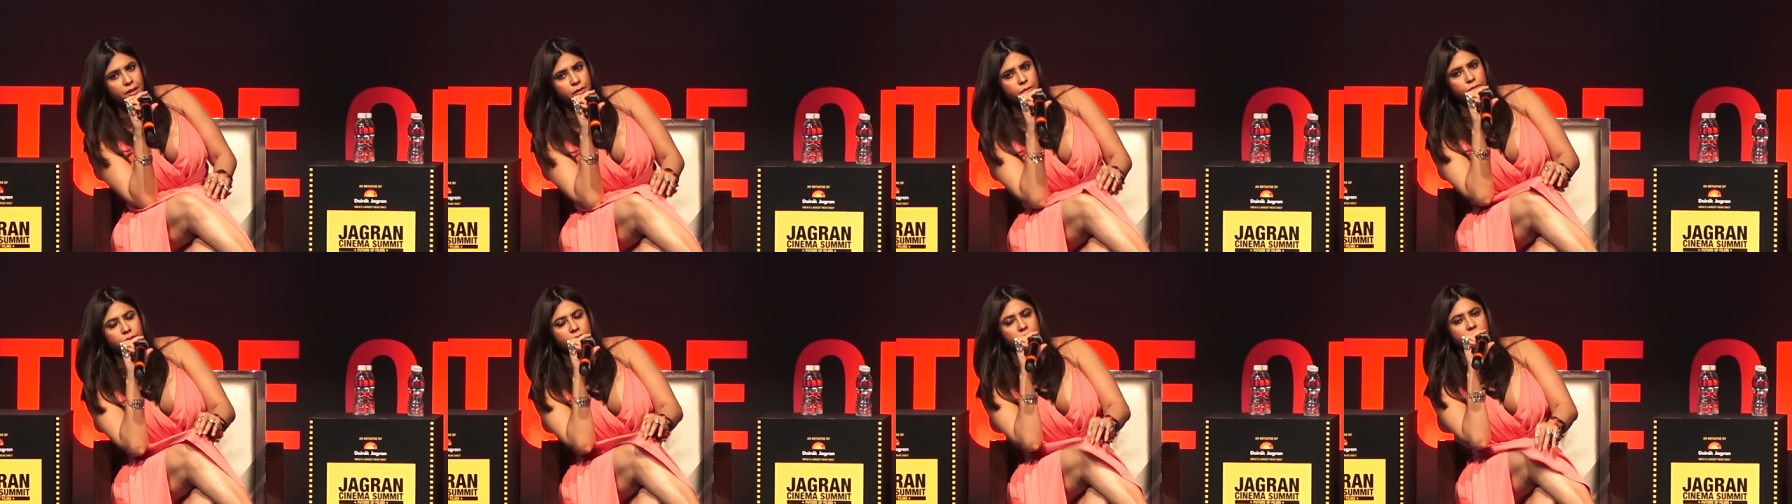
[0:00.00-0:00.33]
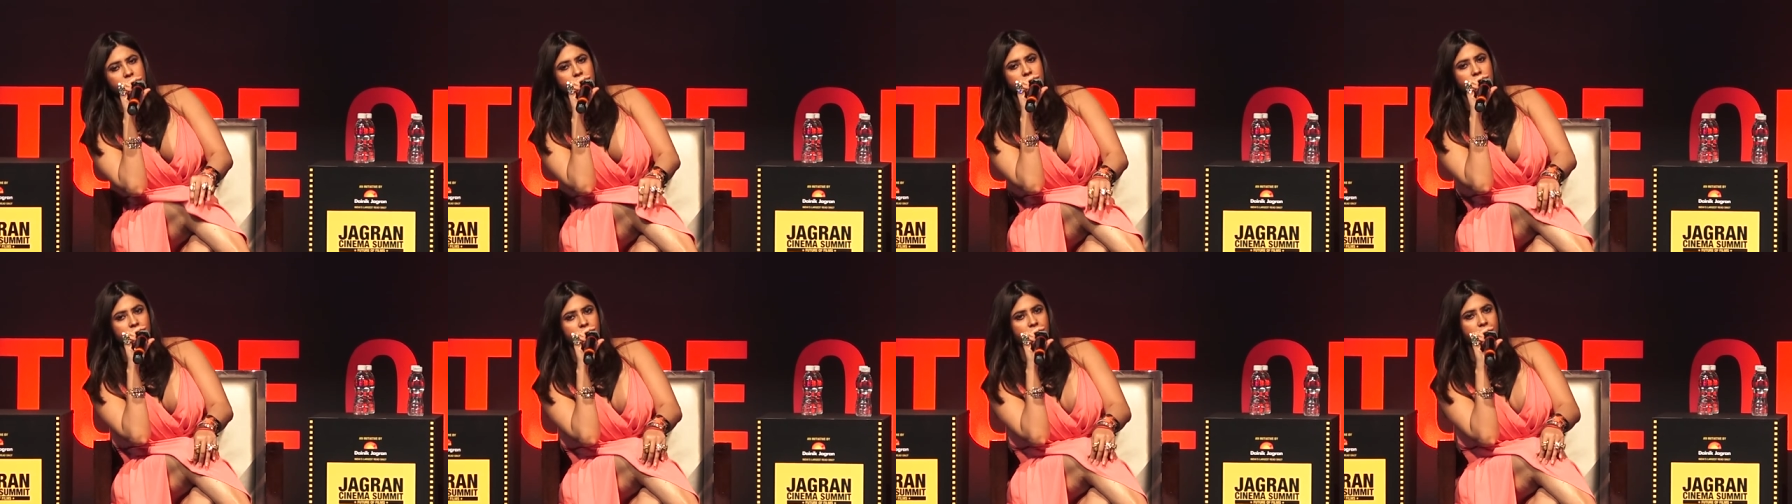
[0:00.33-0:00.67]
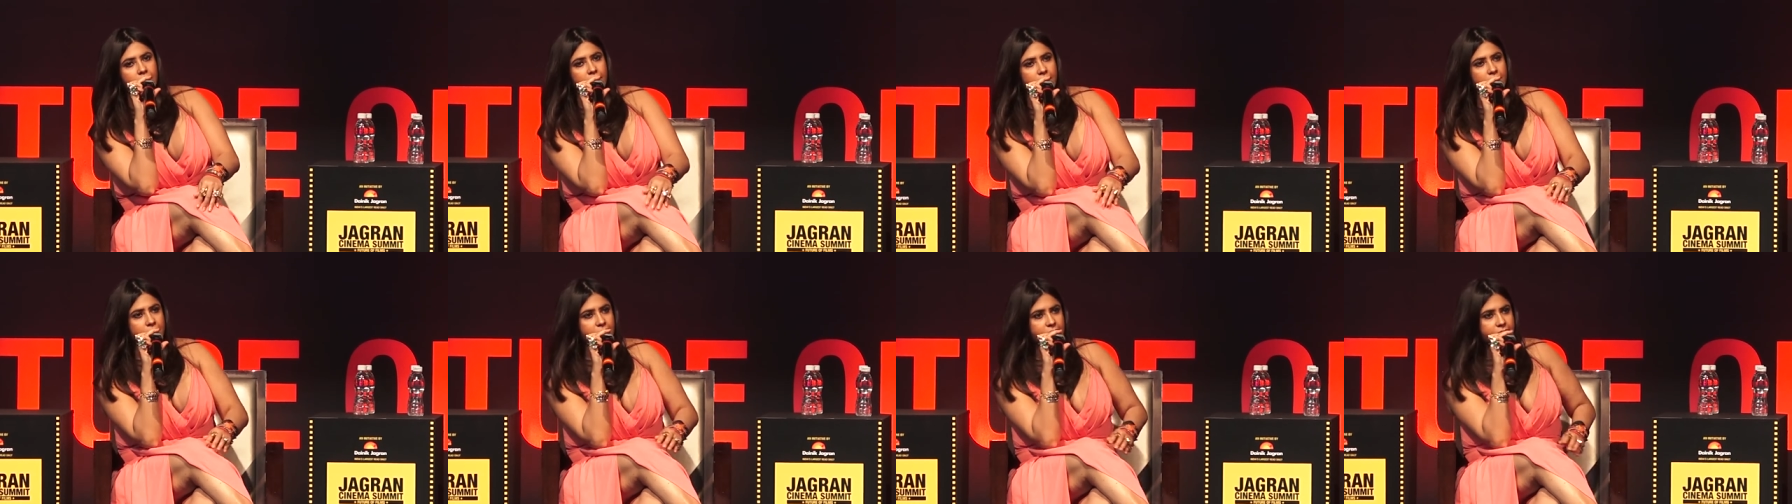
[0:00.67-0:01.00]
in
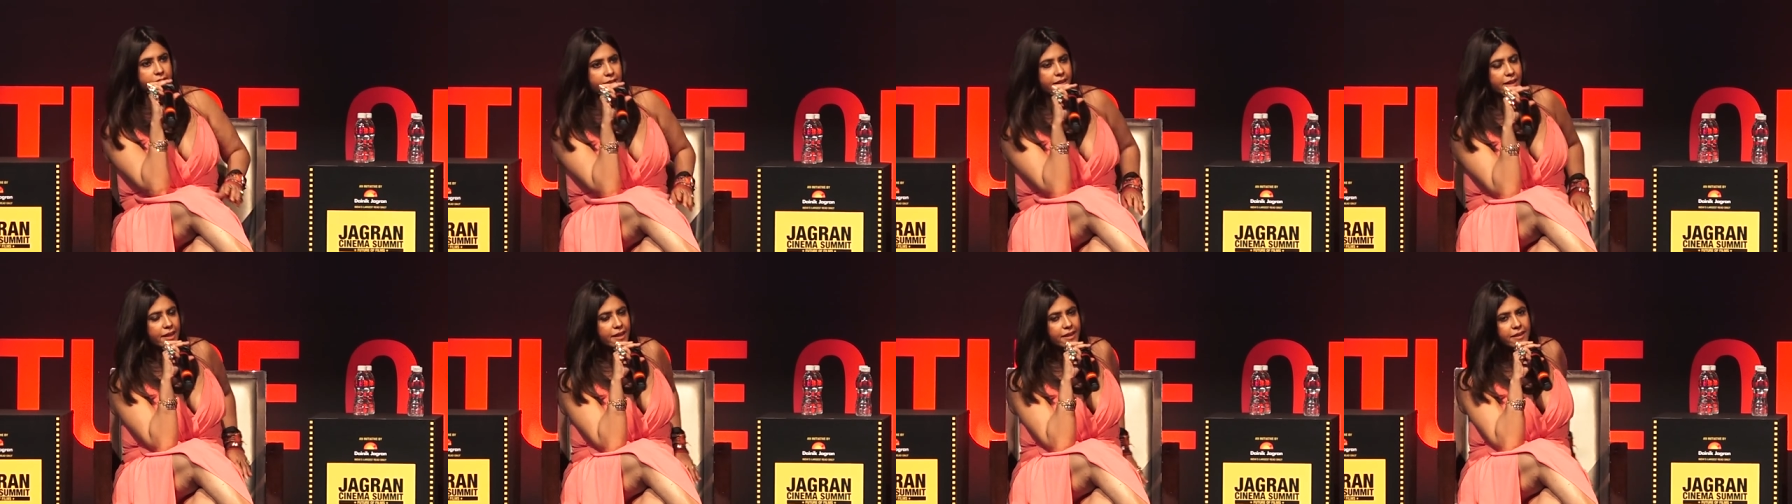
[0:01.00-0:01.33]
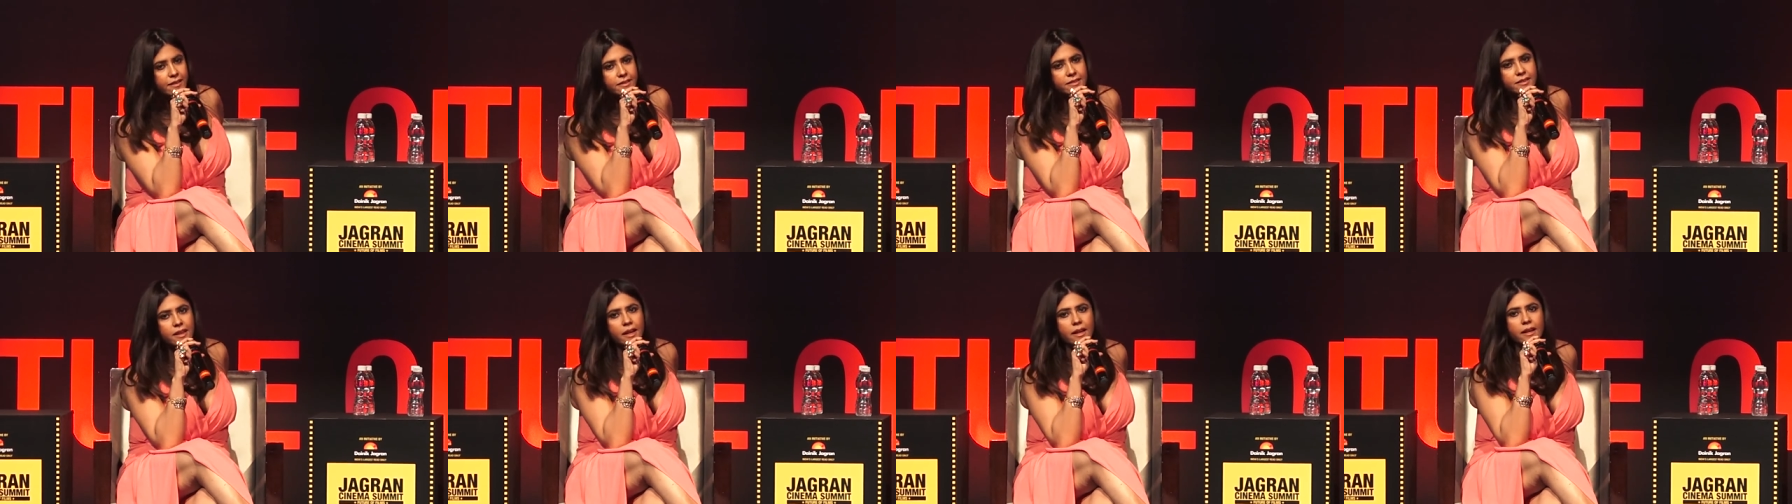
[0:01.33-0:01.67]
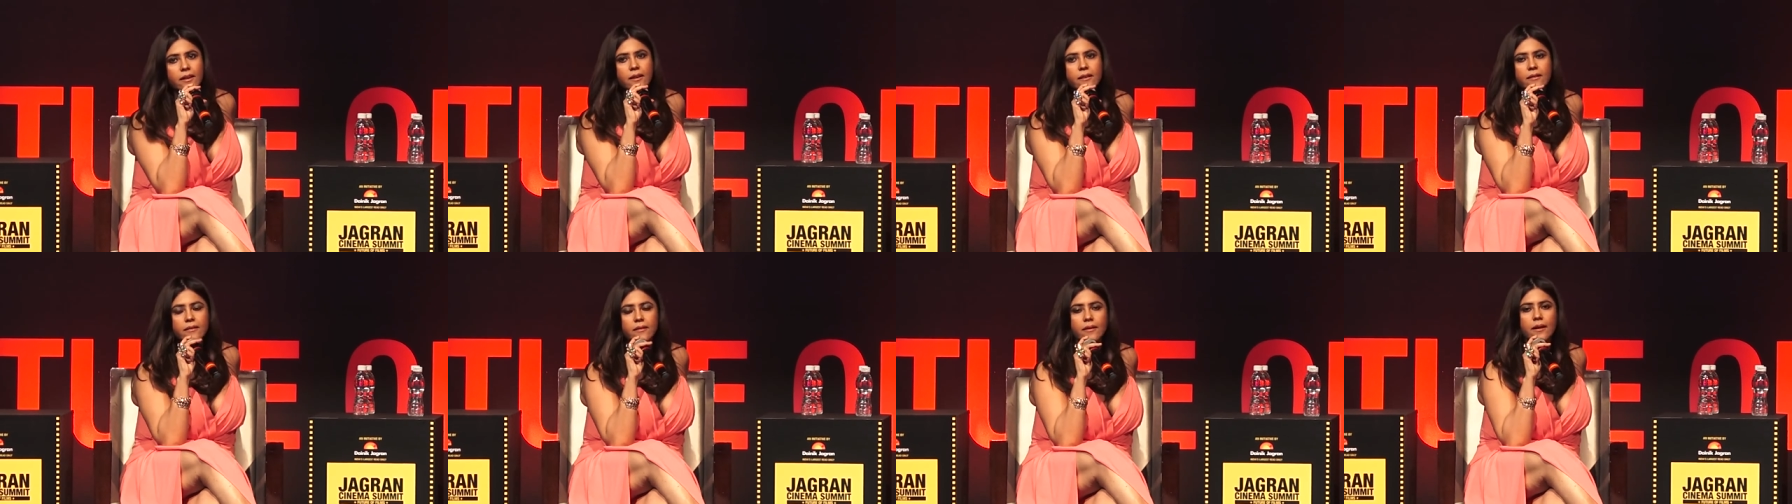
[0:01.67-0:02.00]
2008. I think it's an eight-year
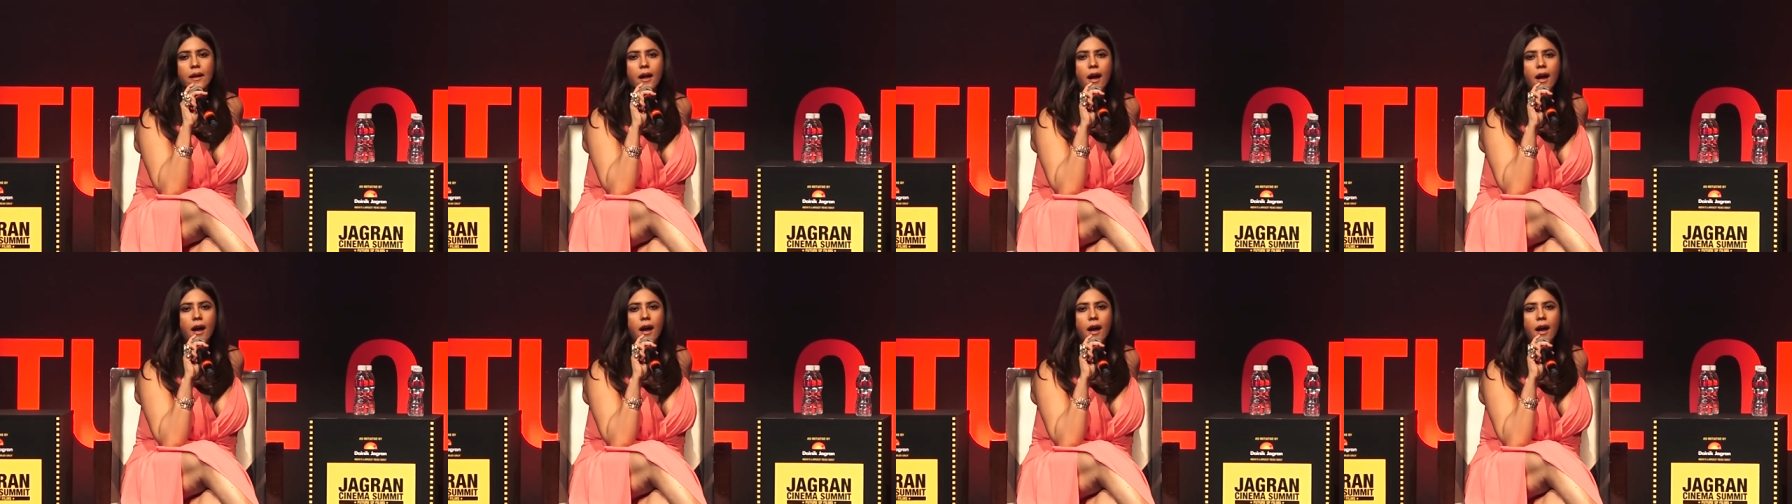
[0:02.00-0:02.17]
cycle.